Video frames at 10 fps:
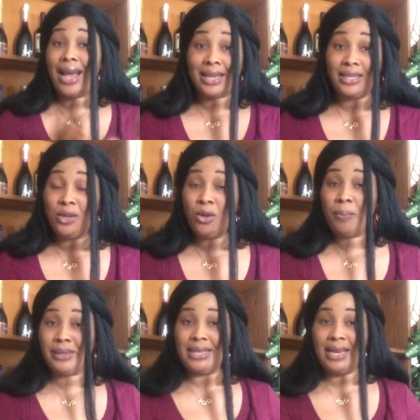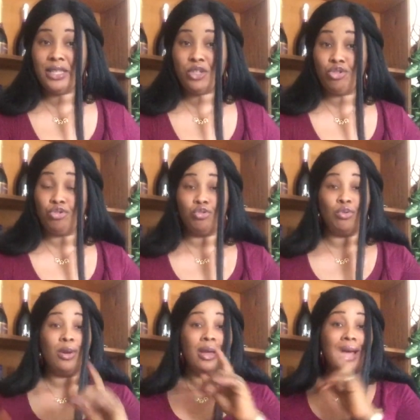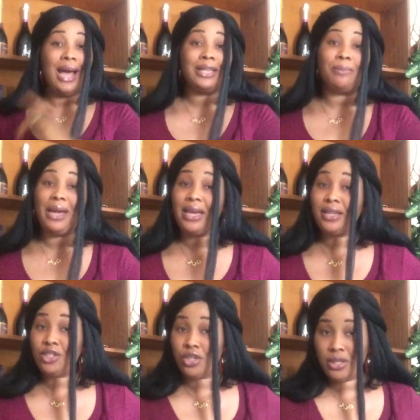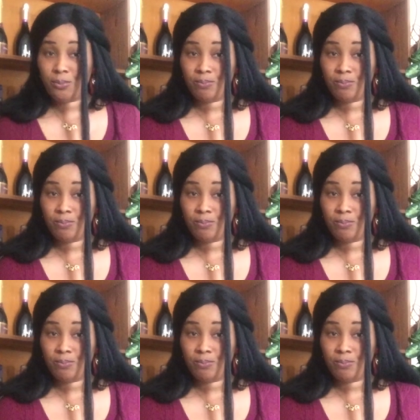as a Leo personality too, as my case study.